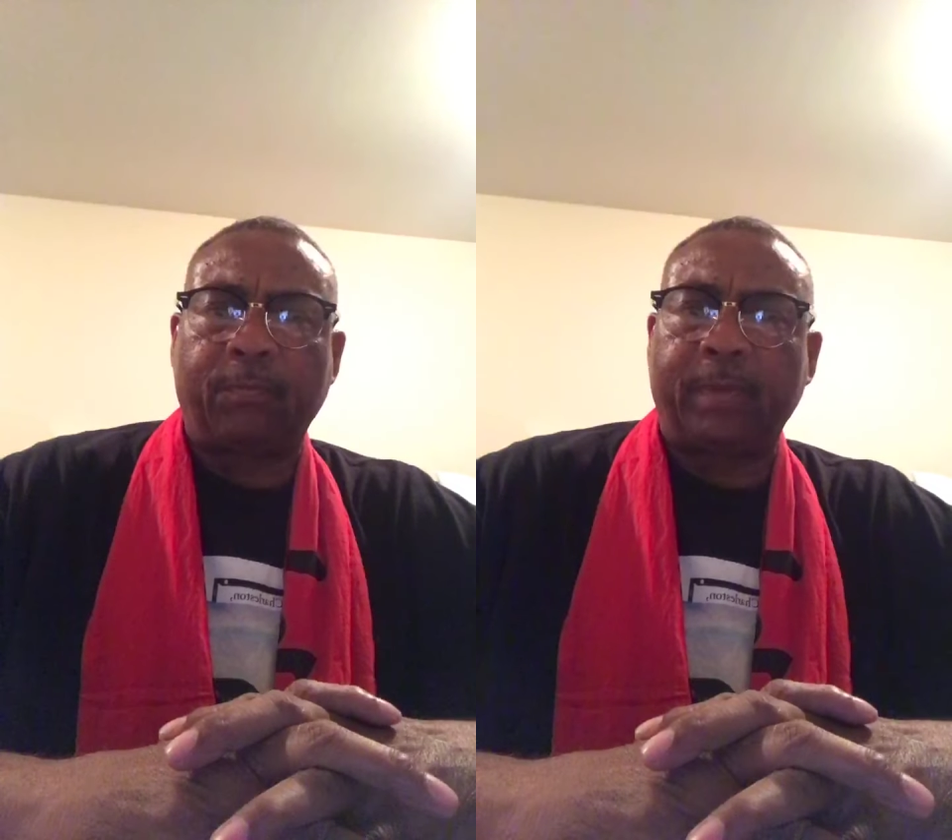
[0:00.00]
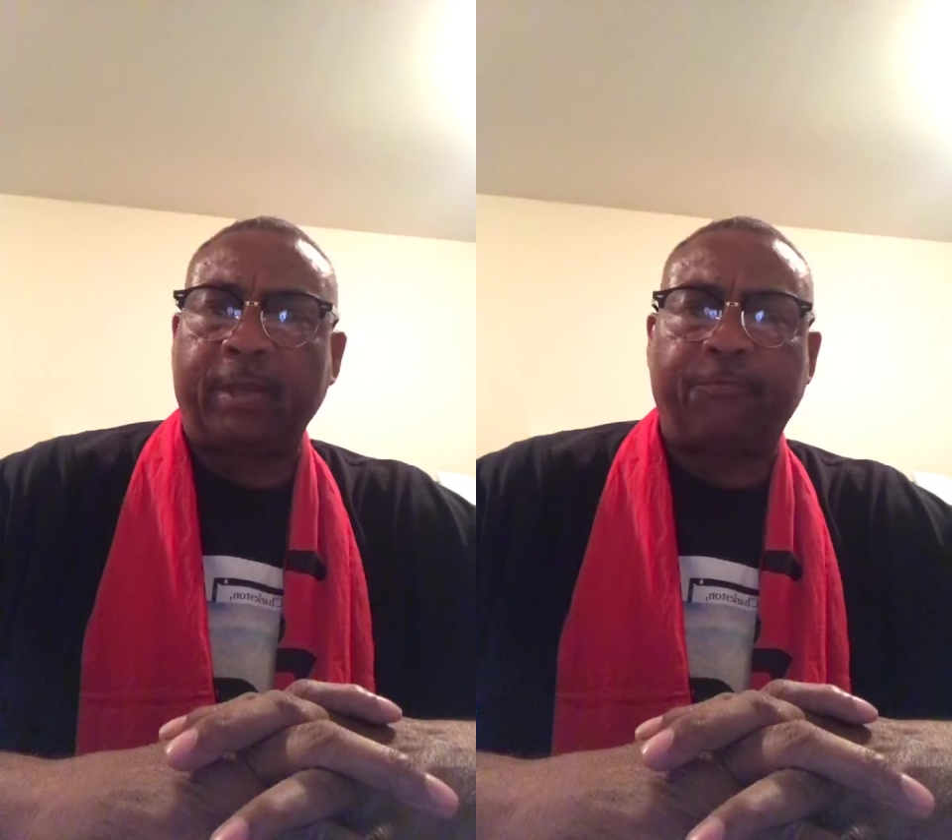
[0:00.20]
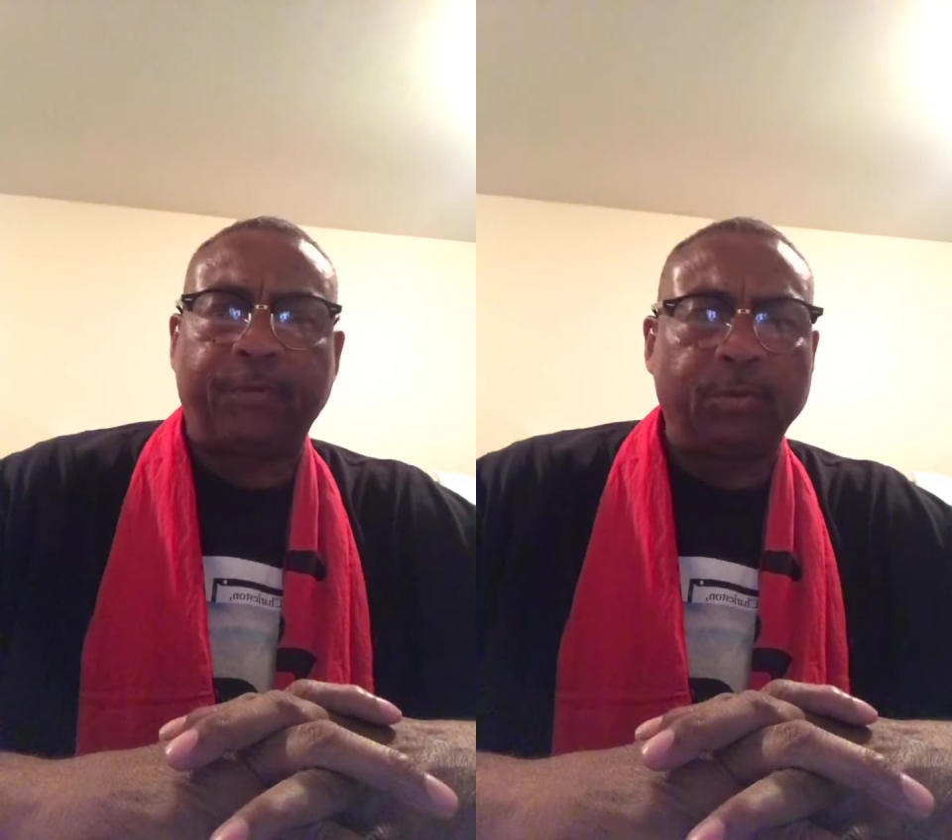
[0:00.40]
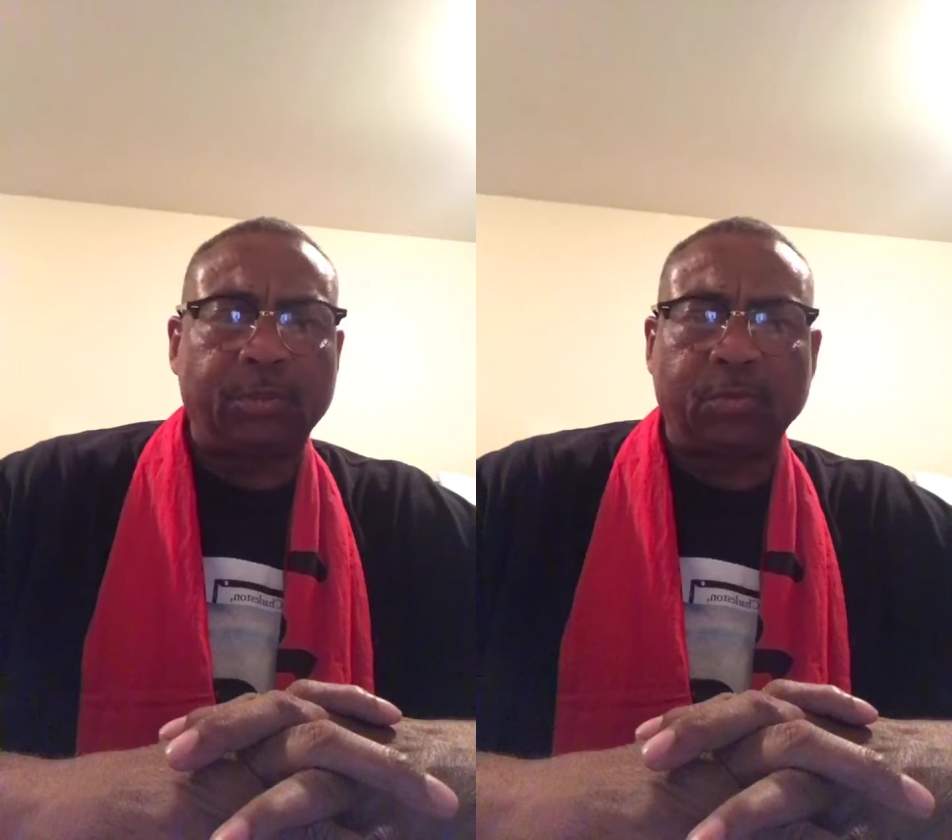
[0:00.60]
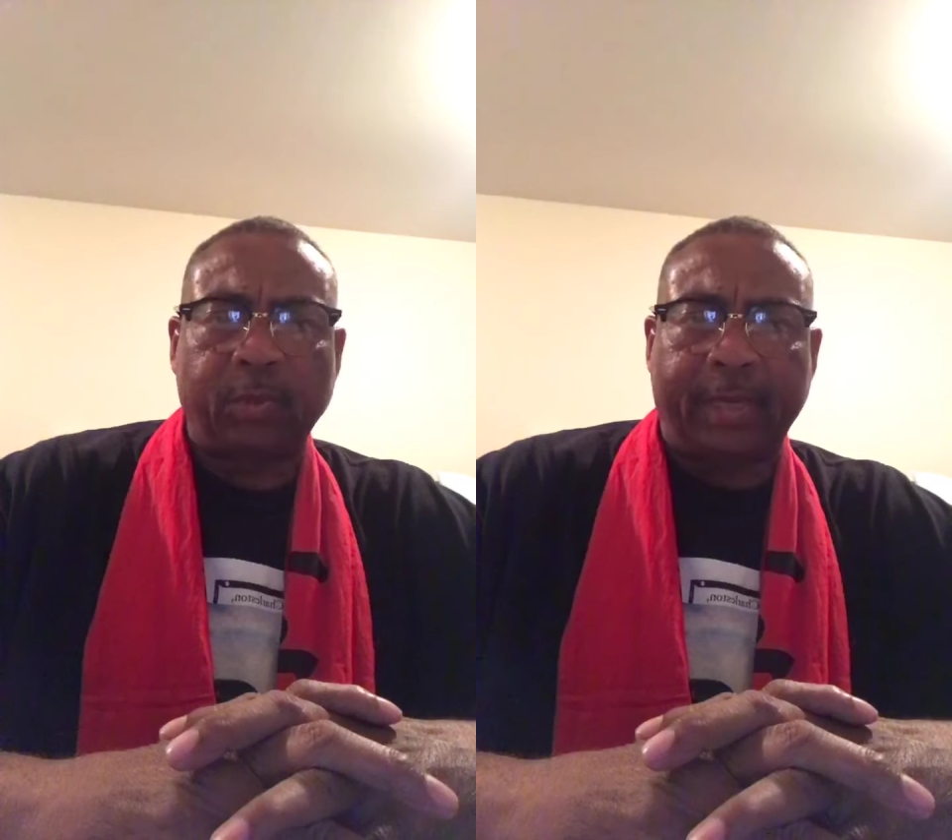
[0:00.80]
their
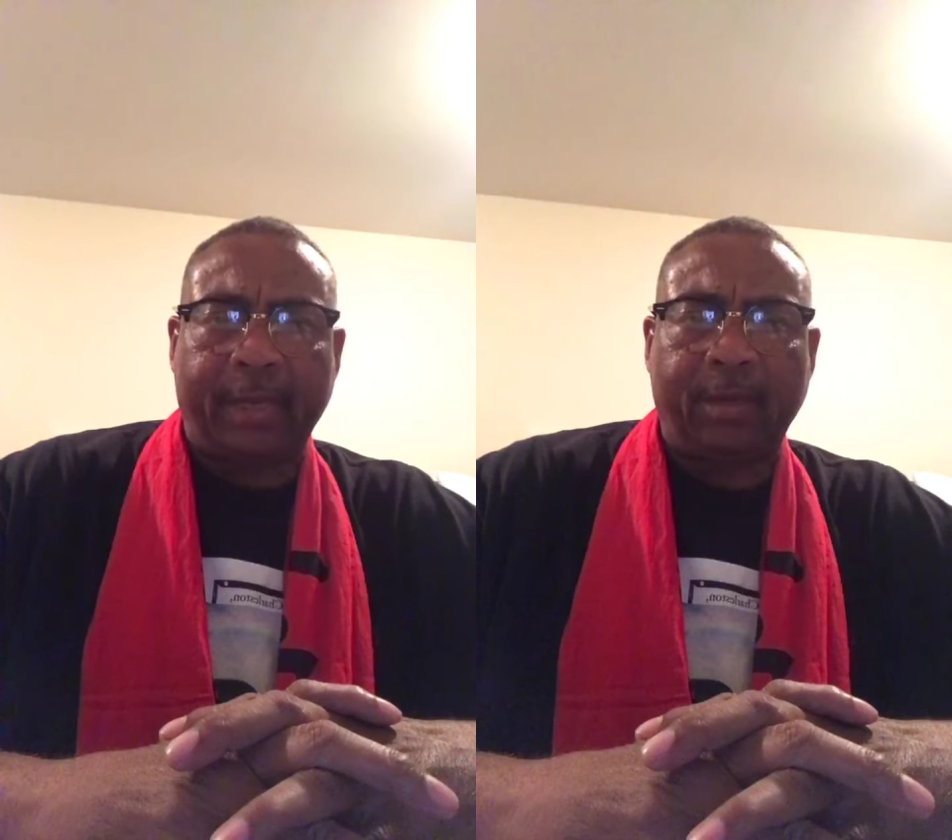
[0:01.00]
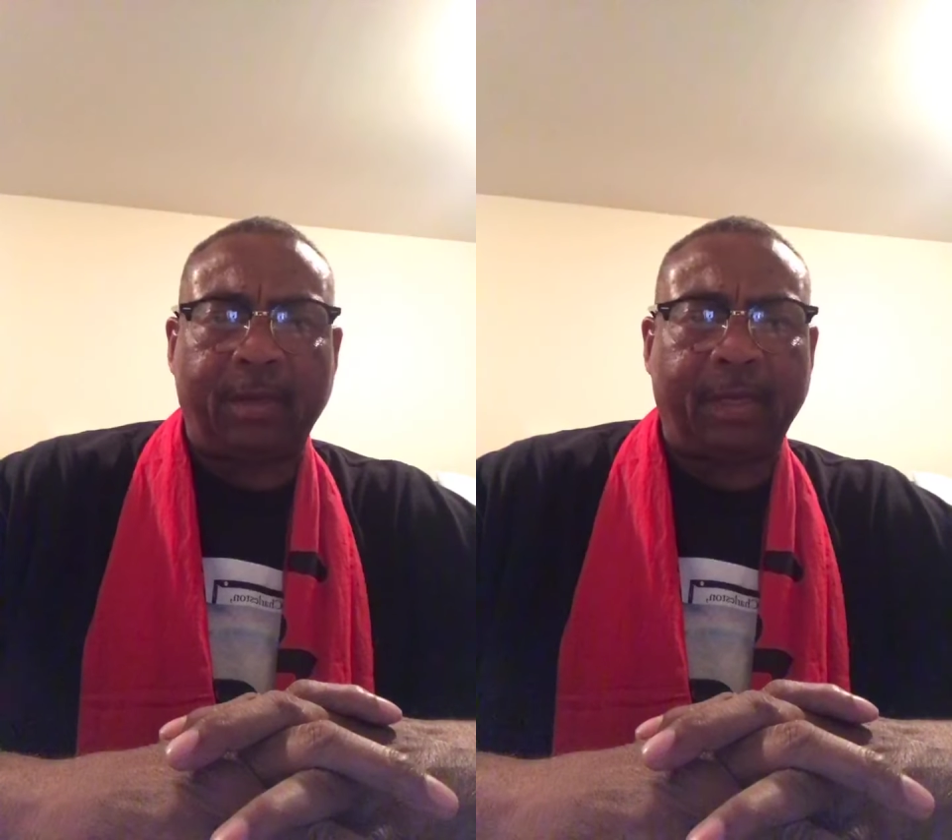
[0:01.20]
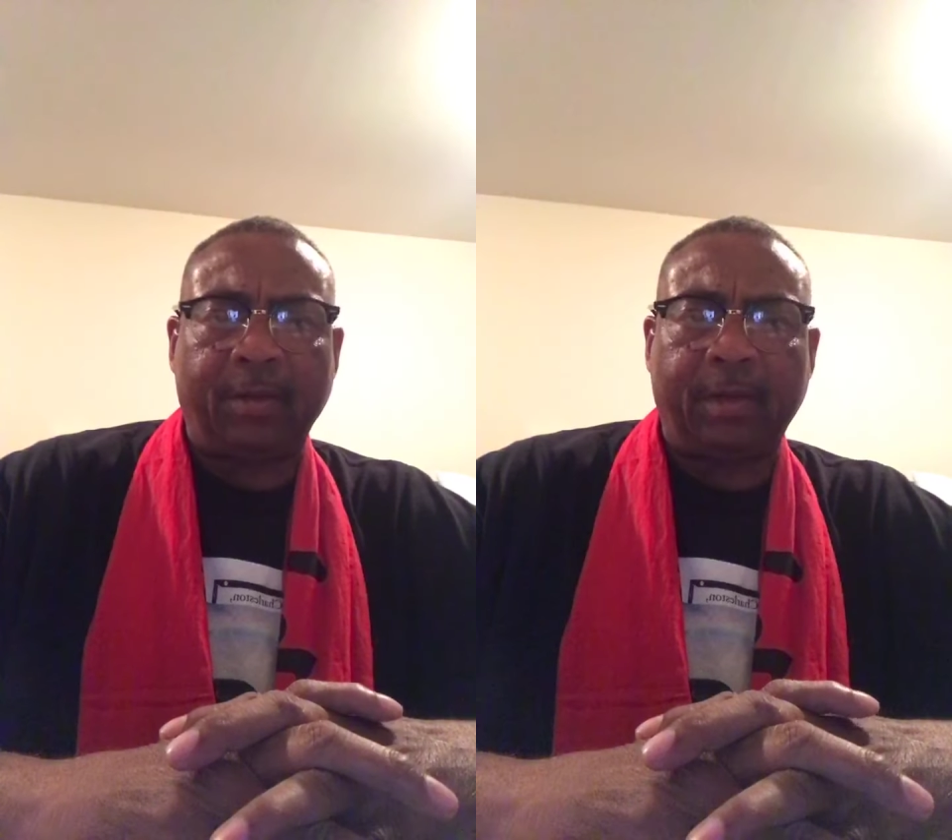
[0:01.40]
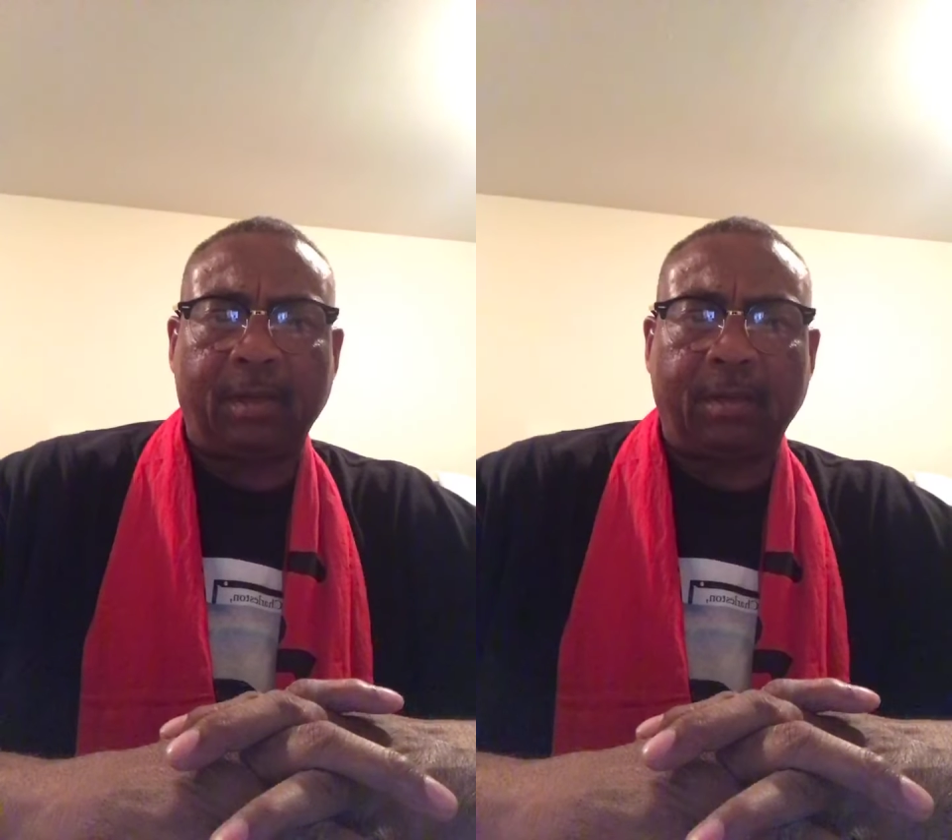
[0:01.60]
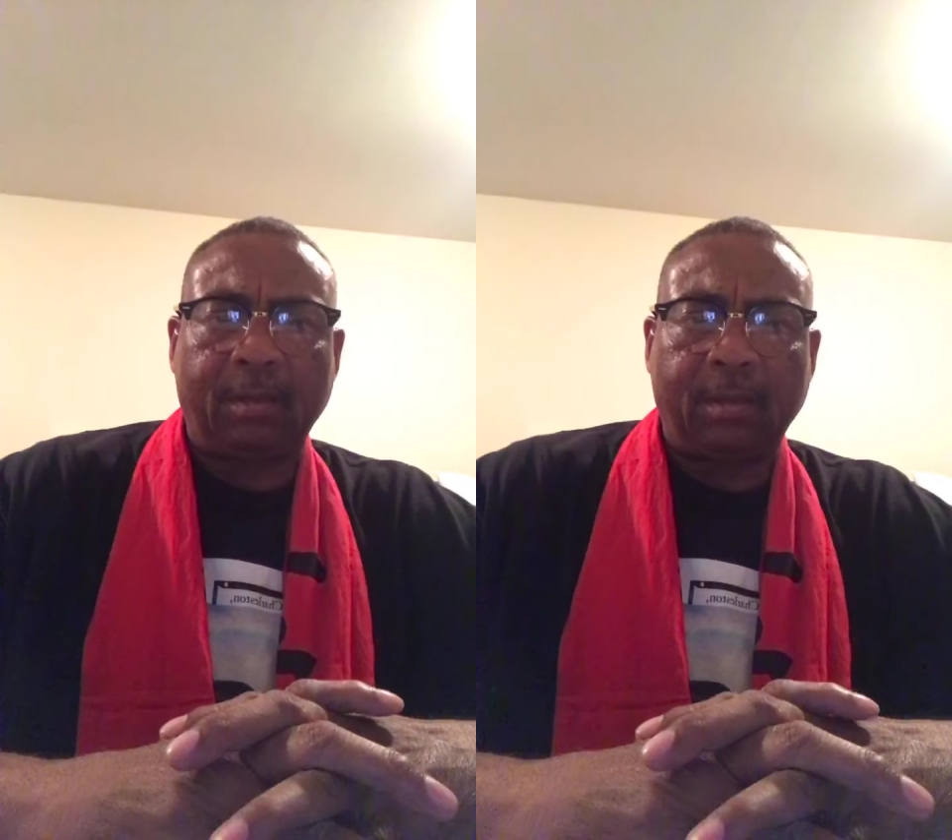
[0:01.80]
futures were down there?